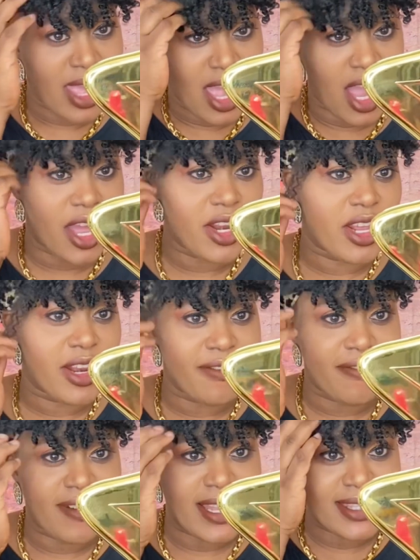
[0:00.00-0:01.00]
Another
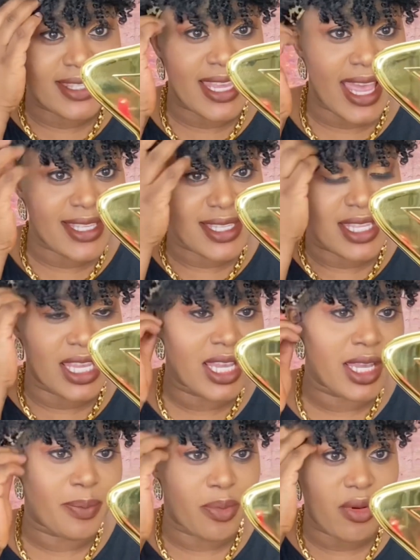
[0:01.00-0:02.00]

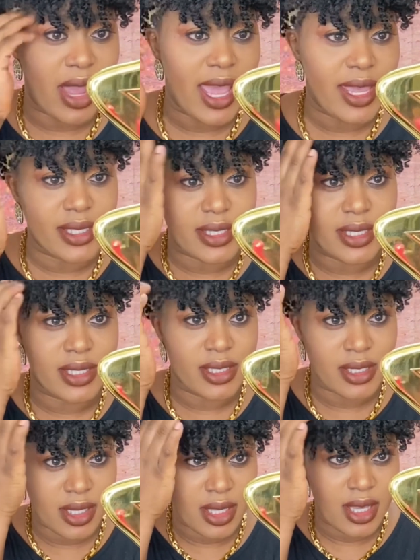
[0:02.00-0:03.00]
fantastic price.
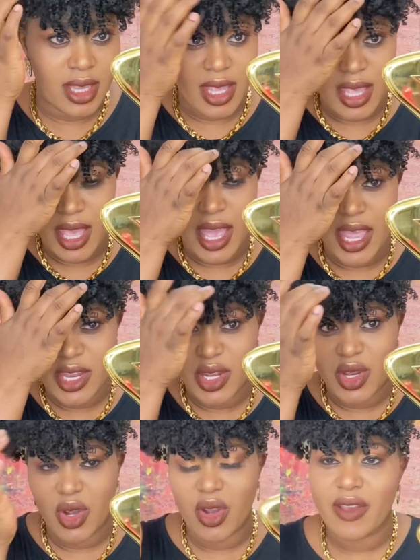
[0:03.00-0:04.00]
And you
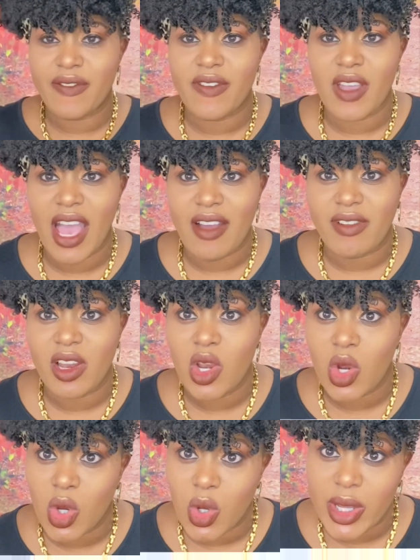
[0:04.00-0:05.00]
know, if you have a
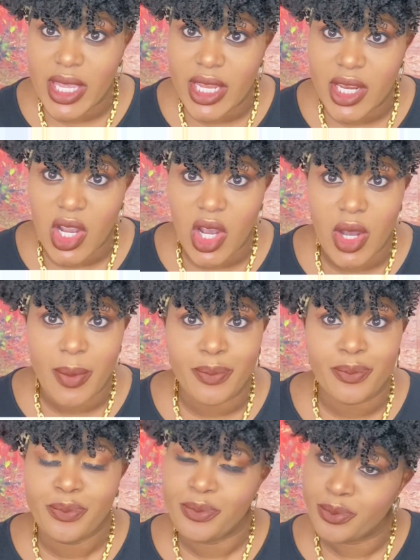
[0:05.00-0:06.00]
low
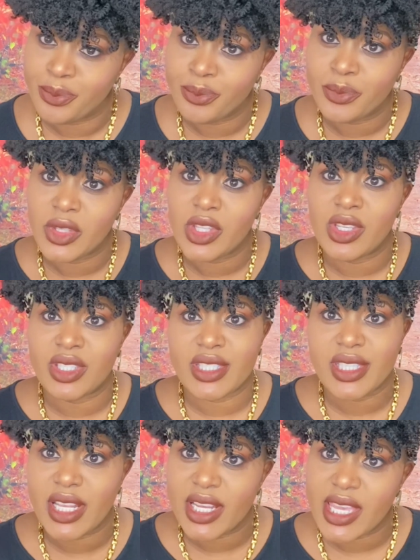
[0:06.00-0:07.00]
income, you
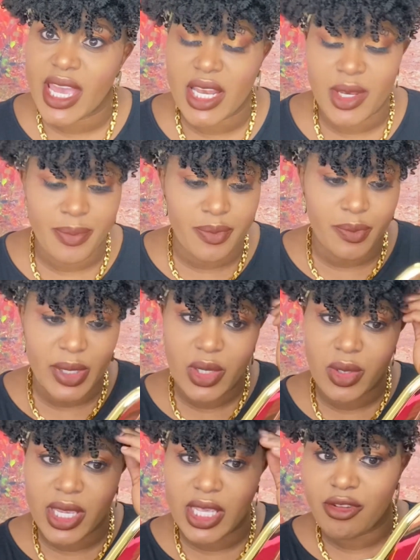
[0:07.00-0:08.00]
still can be
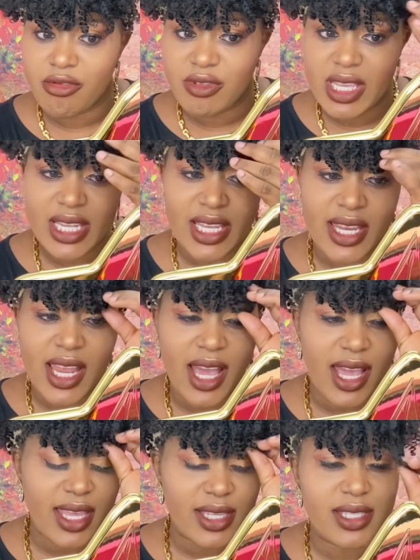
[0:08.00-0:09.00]
looking really
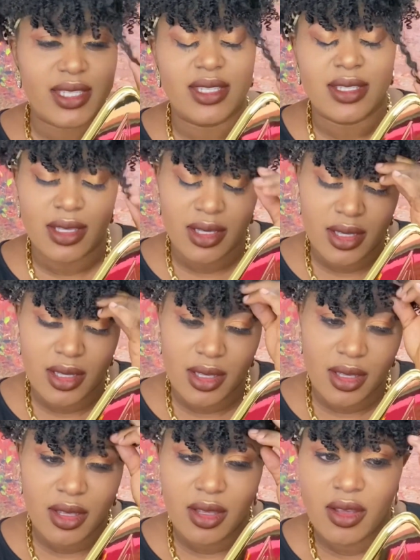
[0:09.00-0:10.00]
nice
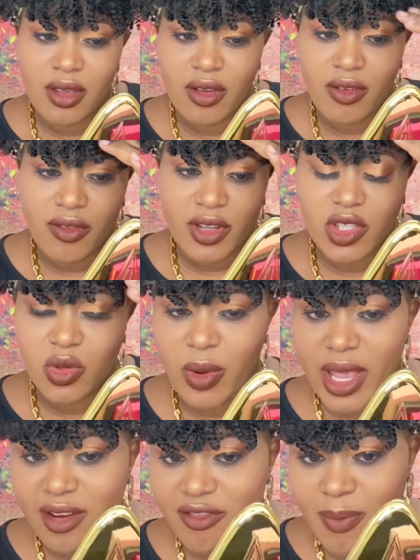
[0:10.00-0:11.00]
for
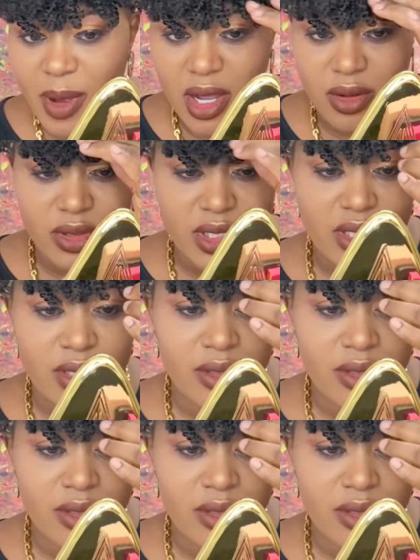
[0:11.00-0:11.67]
£12.